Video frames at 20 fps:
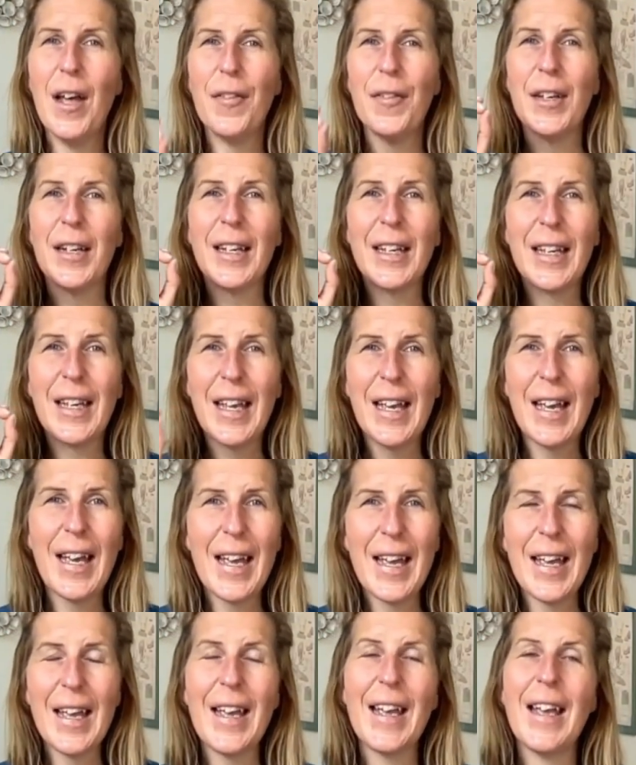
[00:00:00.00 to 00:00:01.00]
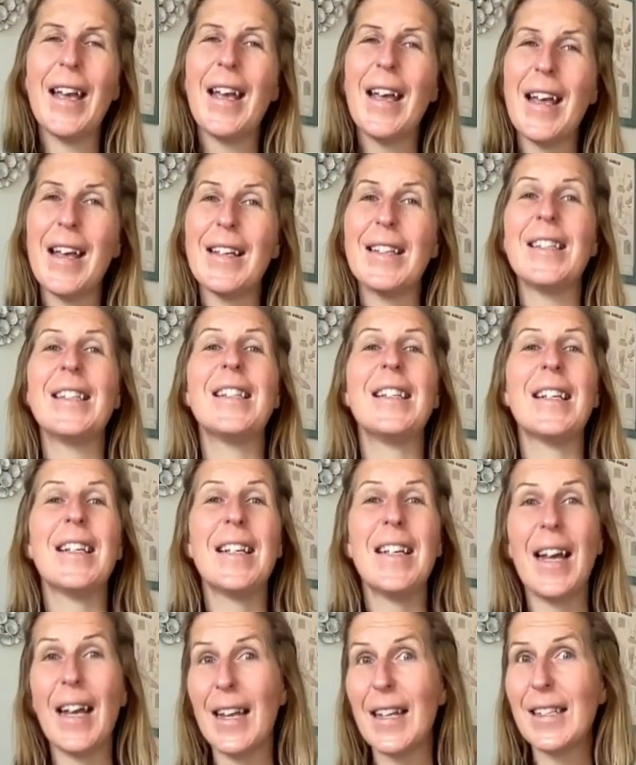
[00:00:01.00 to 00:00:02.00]
The key is to
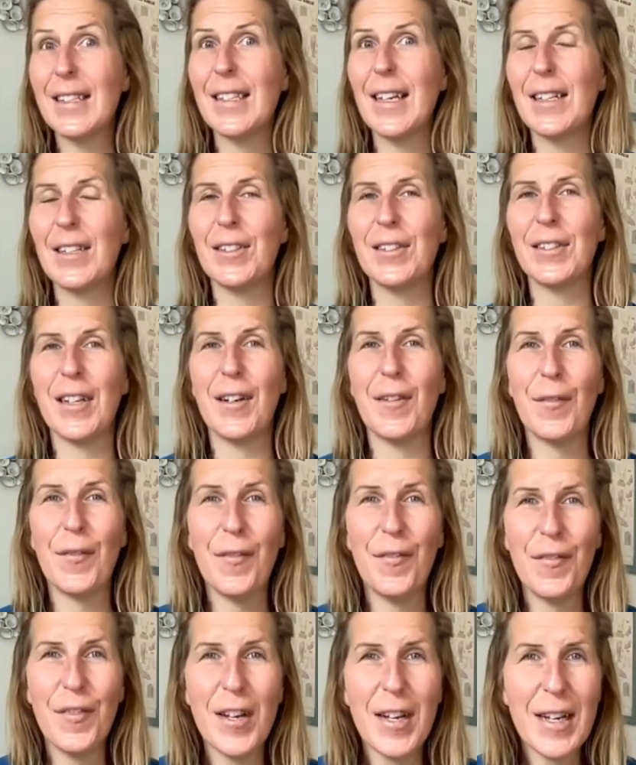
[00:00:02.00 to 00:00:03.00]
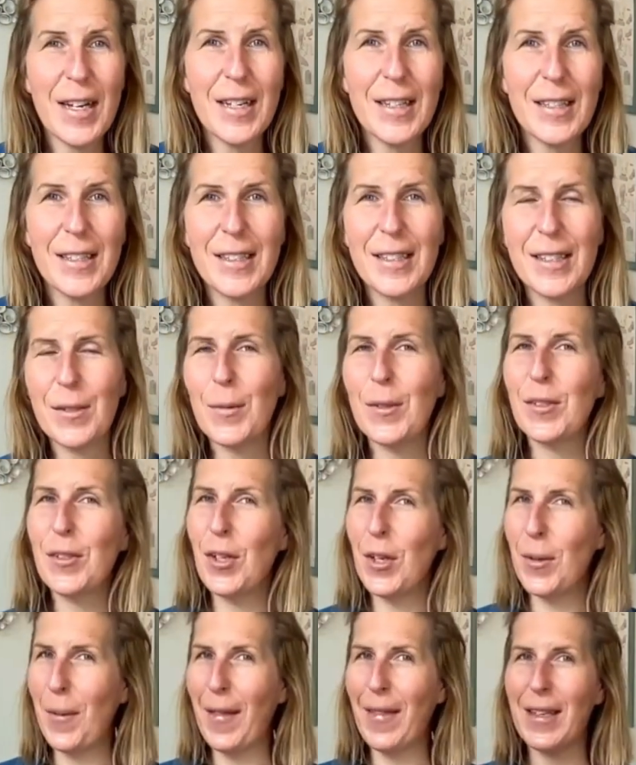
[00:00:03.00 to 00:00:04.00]
get it settled down first. So it's
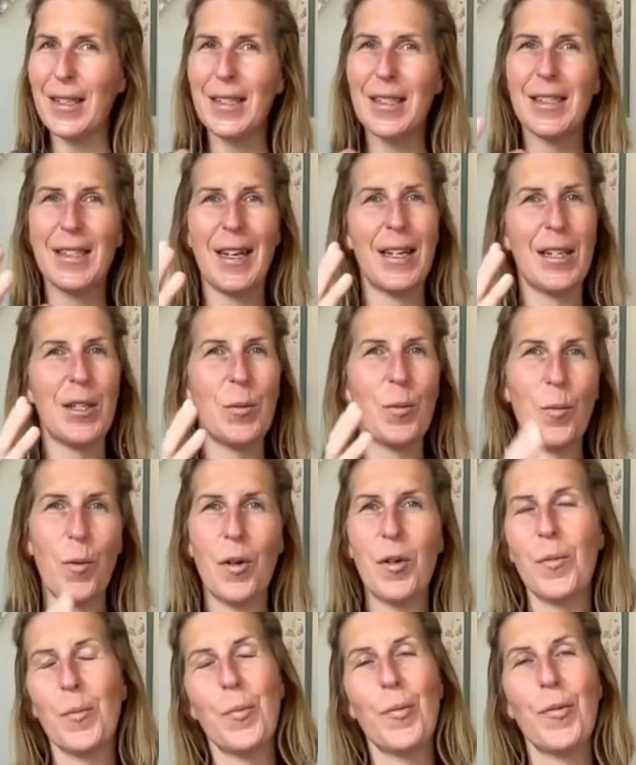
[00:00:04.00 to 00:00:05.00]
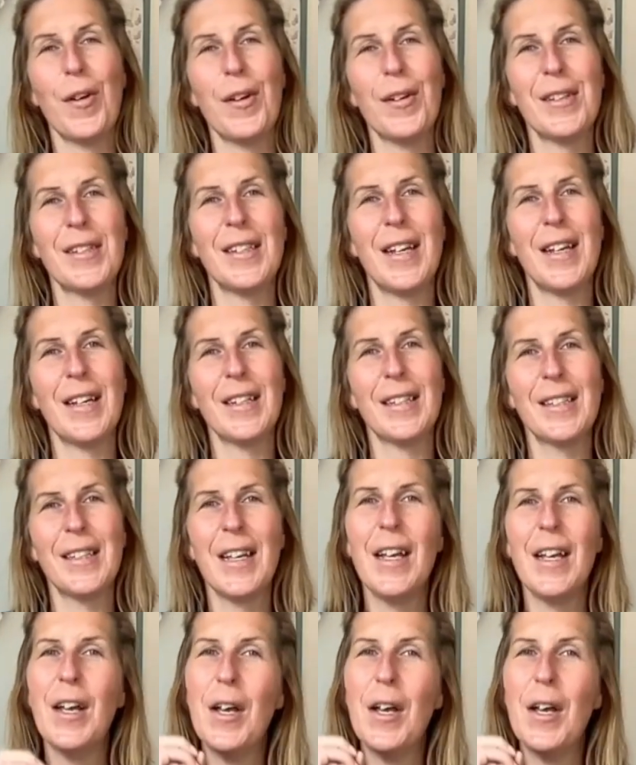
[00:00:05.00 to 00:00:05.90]
all about that stage 1 process